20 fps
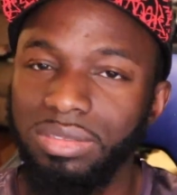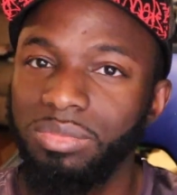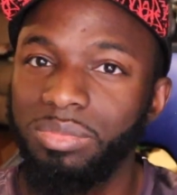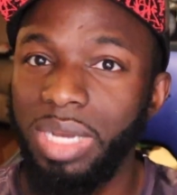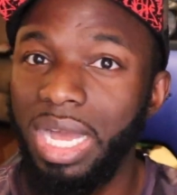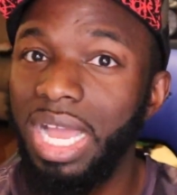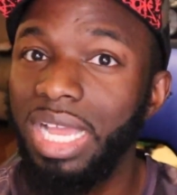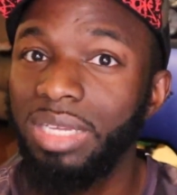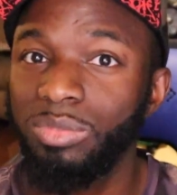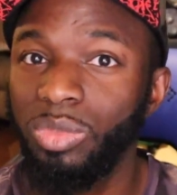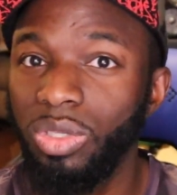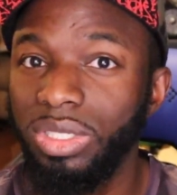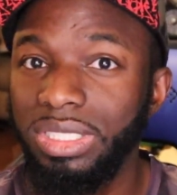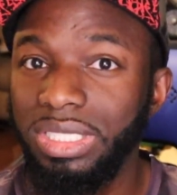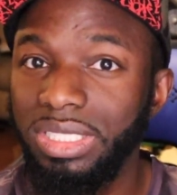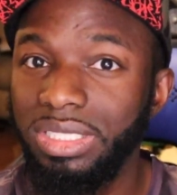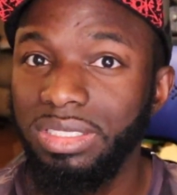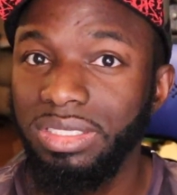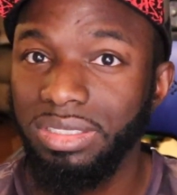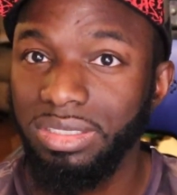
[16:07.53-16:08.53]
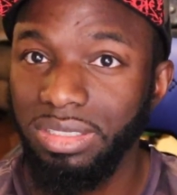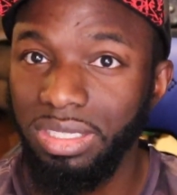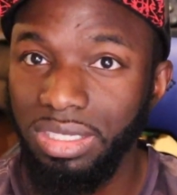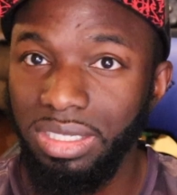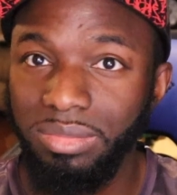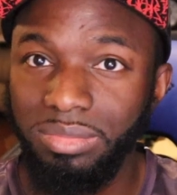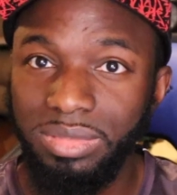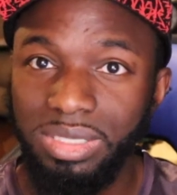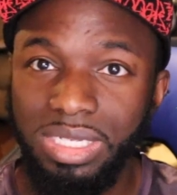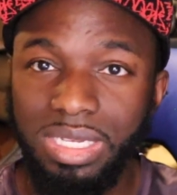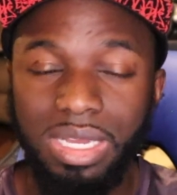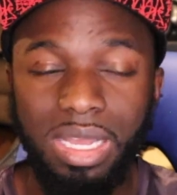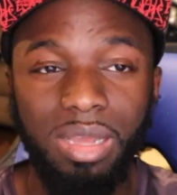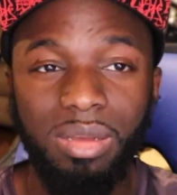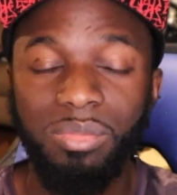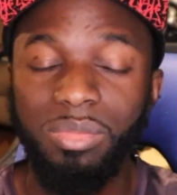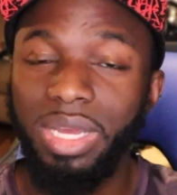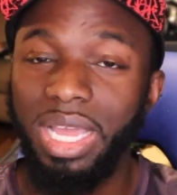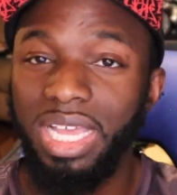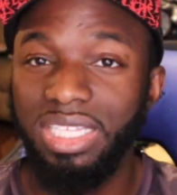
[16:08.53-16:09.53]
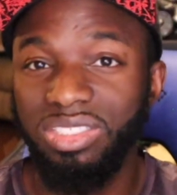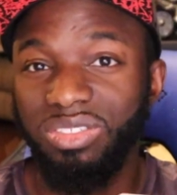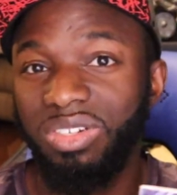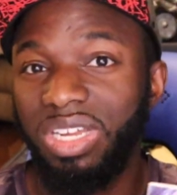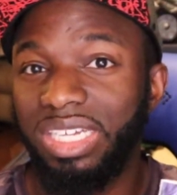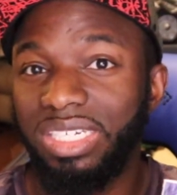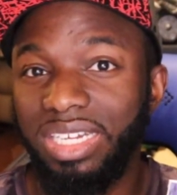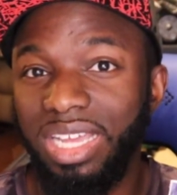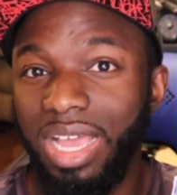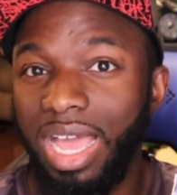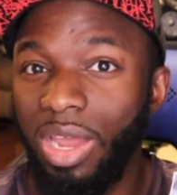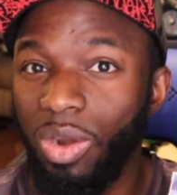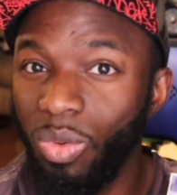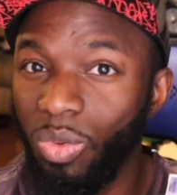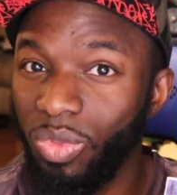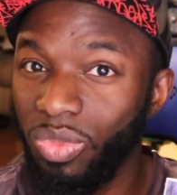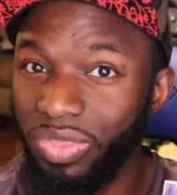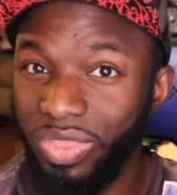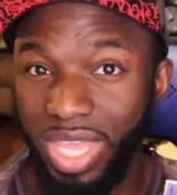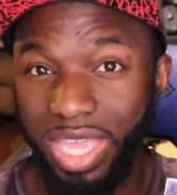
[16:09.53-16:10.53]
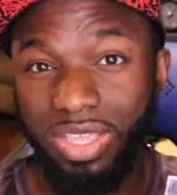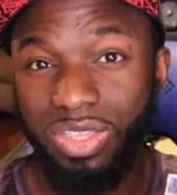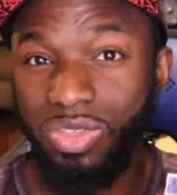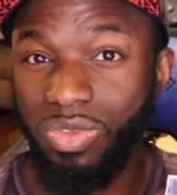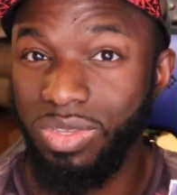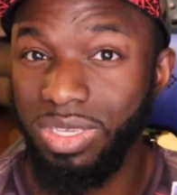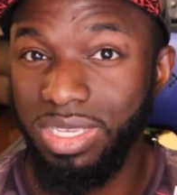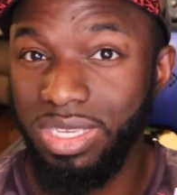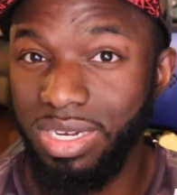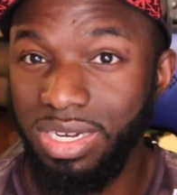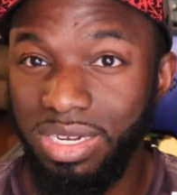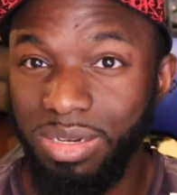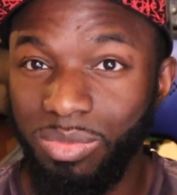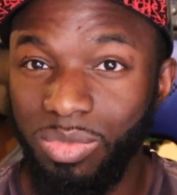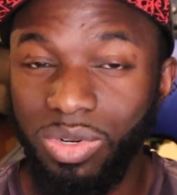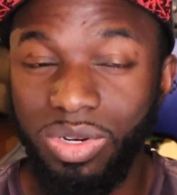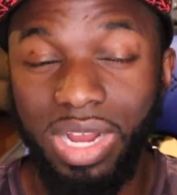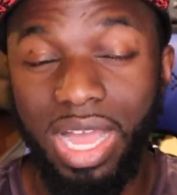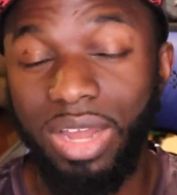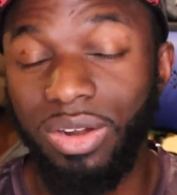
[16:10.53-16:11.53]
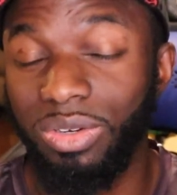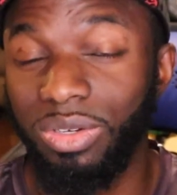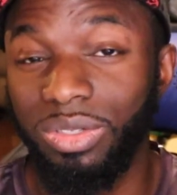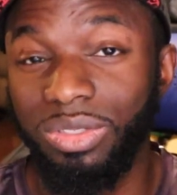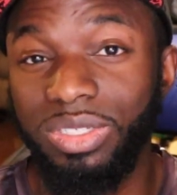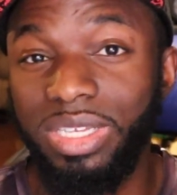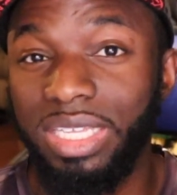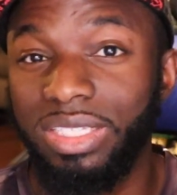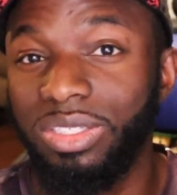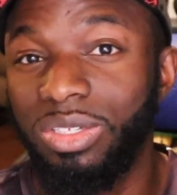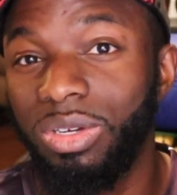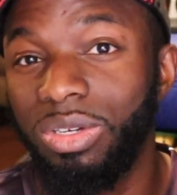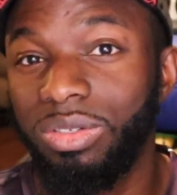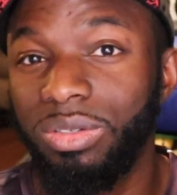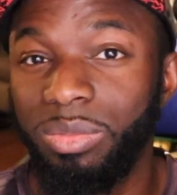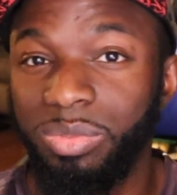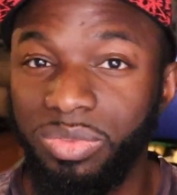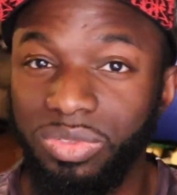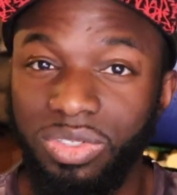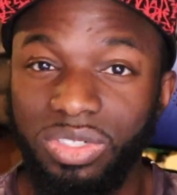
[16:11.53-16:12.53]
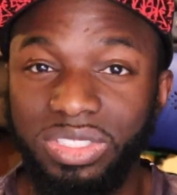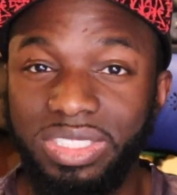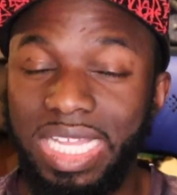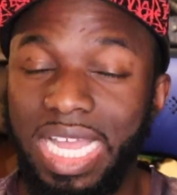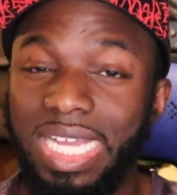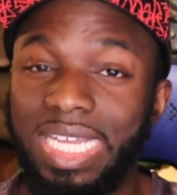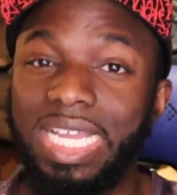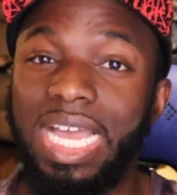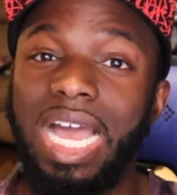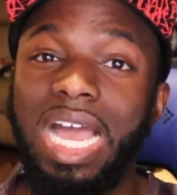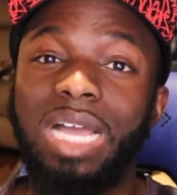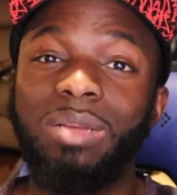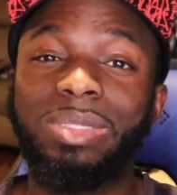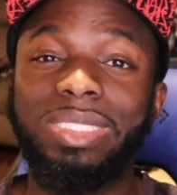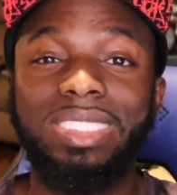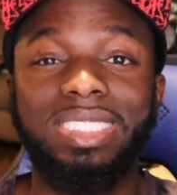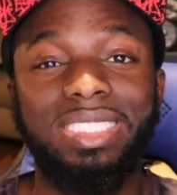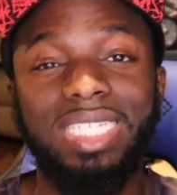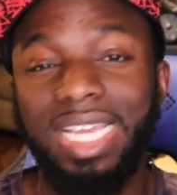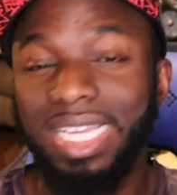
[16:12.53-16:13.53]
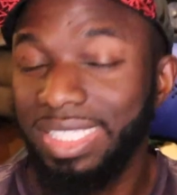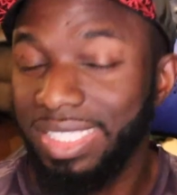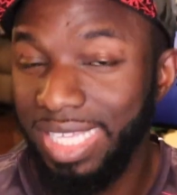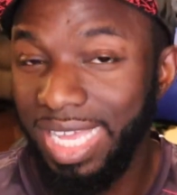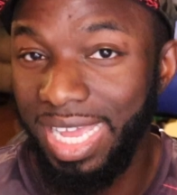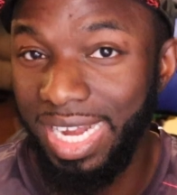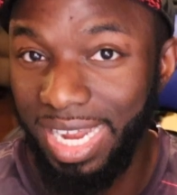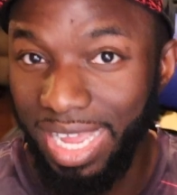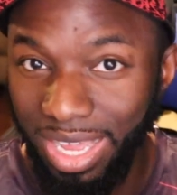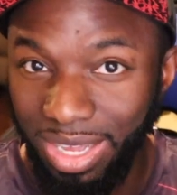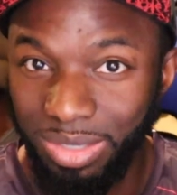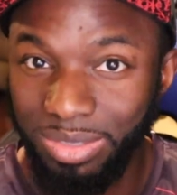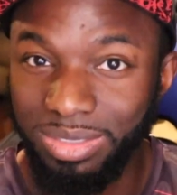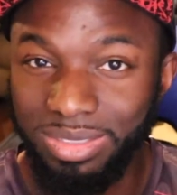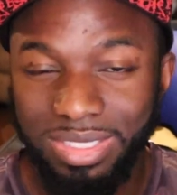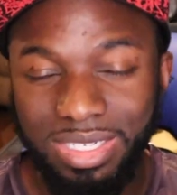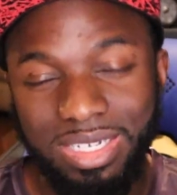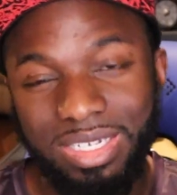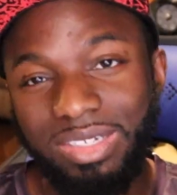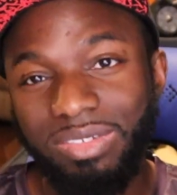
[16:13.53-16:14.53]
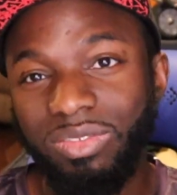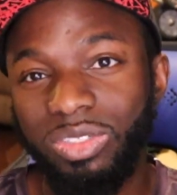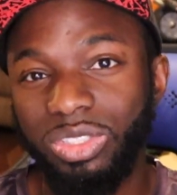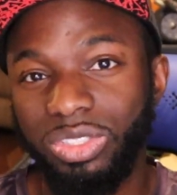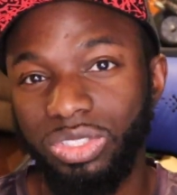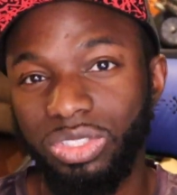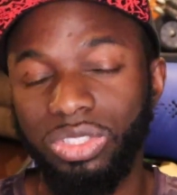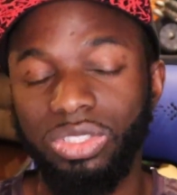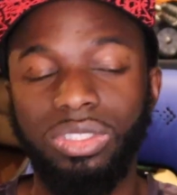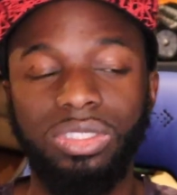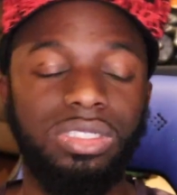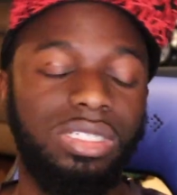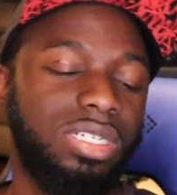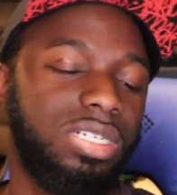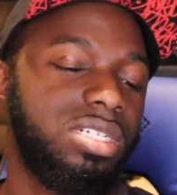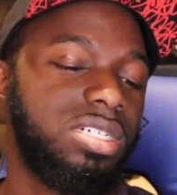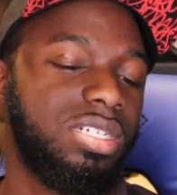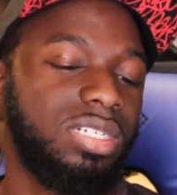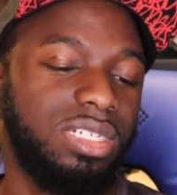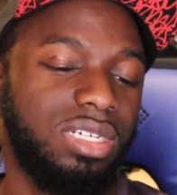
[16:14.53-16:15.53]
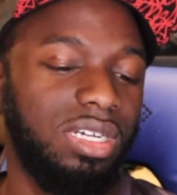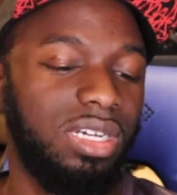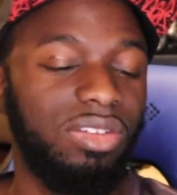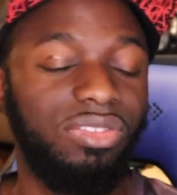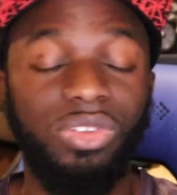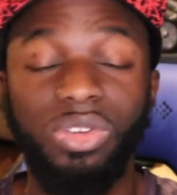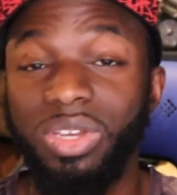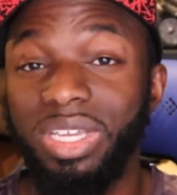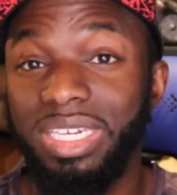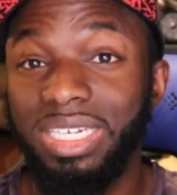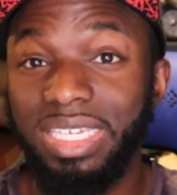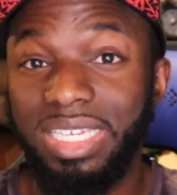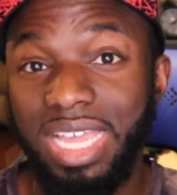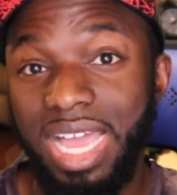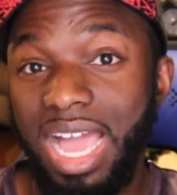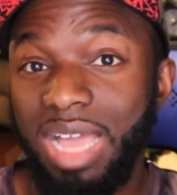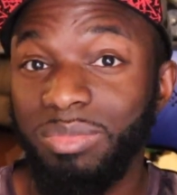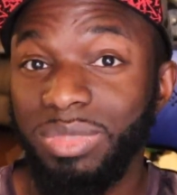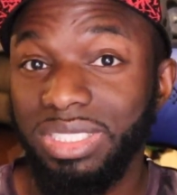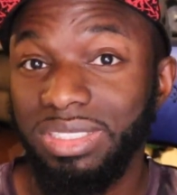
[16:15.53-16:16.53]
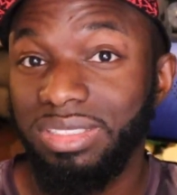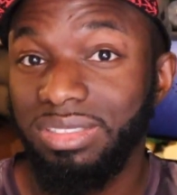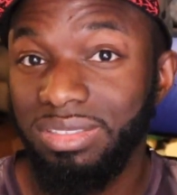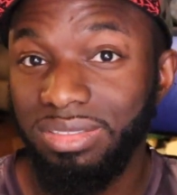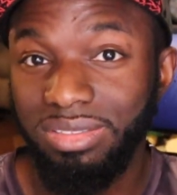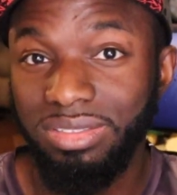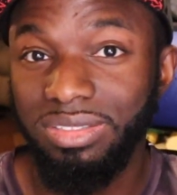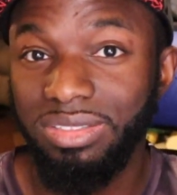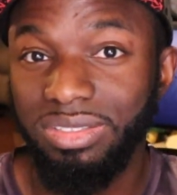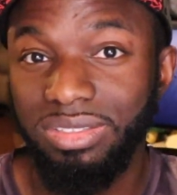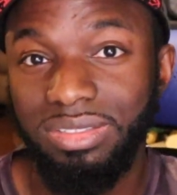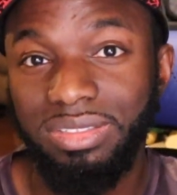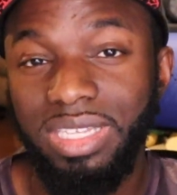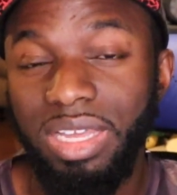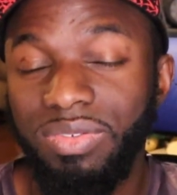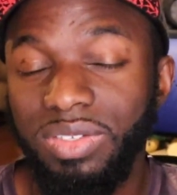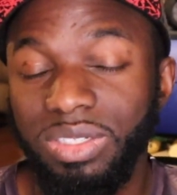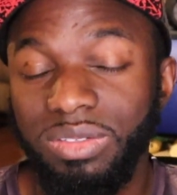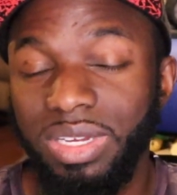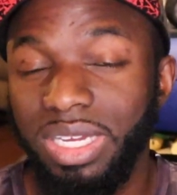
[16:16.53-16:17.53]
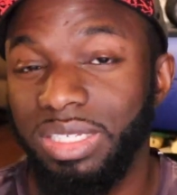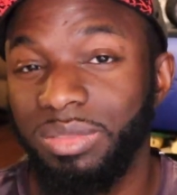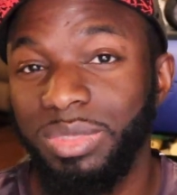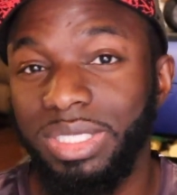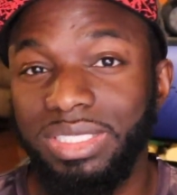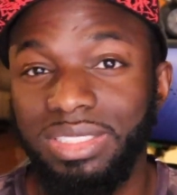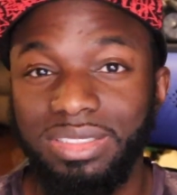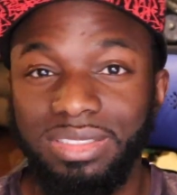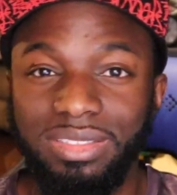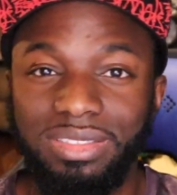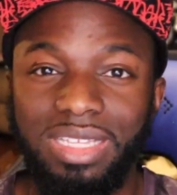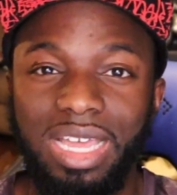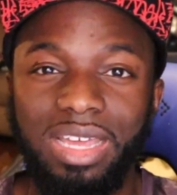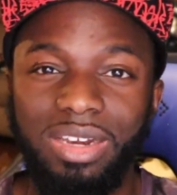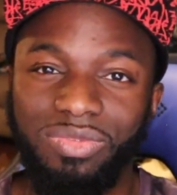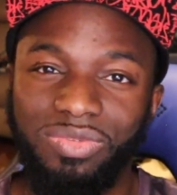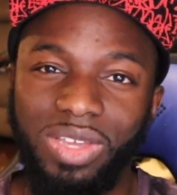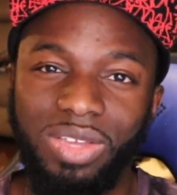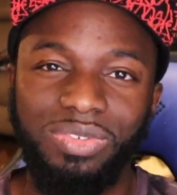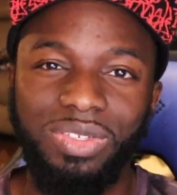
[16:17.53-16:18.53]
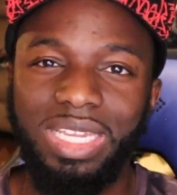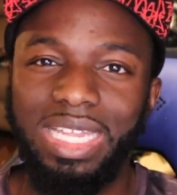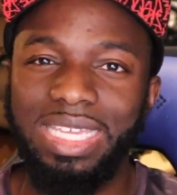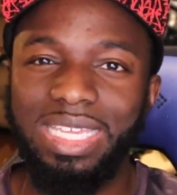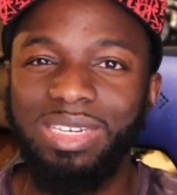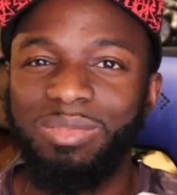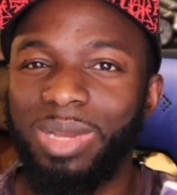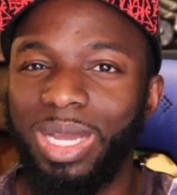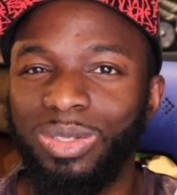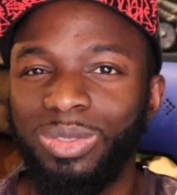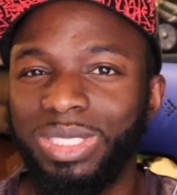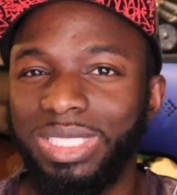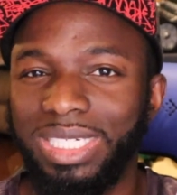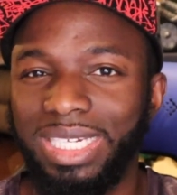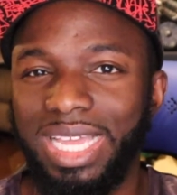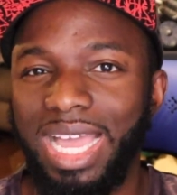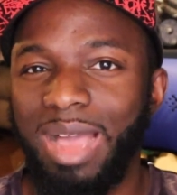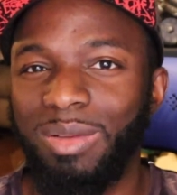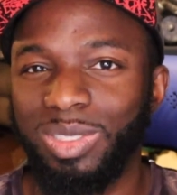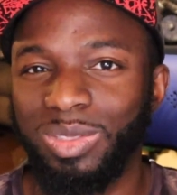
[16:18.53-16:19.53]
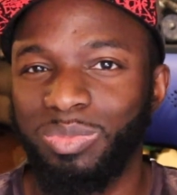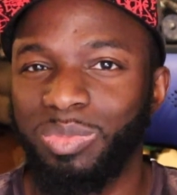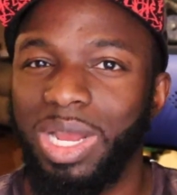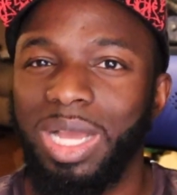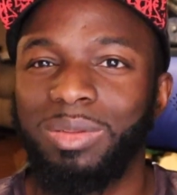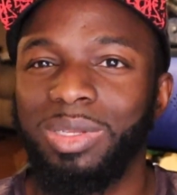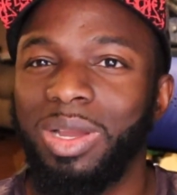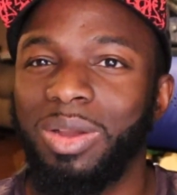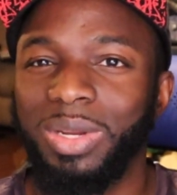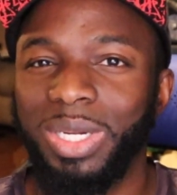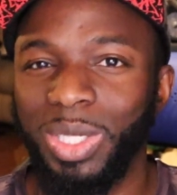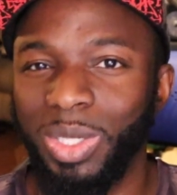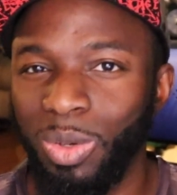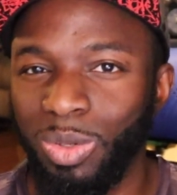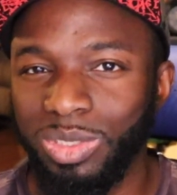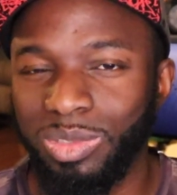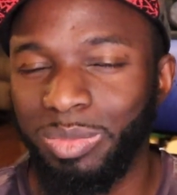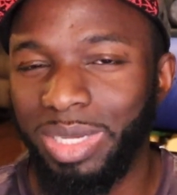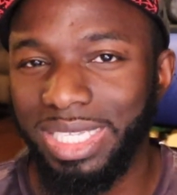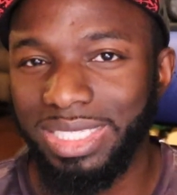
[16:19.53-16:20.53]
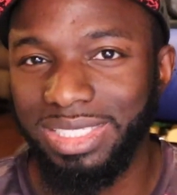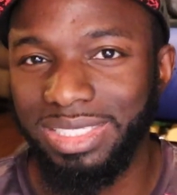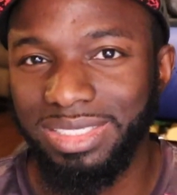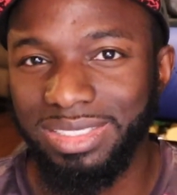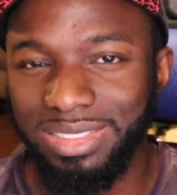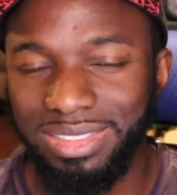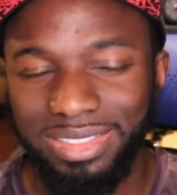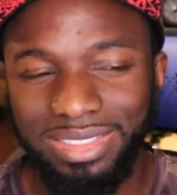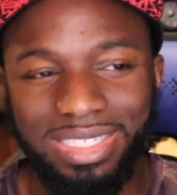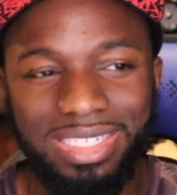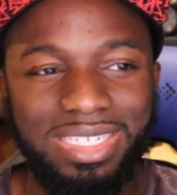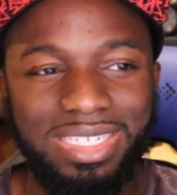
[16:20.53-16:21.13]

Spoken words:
buying more of these up. But as of right now, I don't think you can get any more. I don't know. You have to go to Rippaverse.com and check that out for sure. If you're into comics, definitely recommend it. I feel like anybody who's into comics probably already knows about this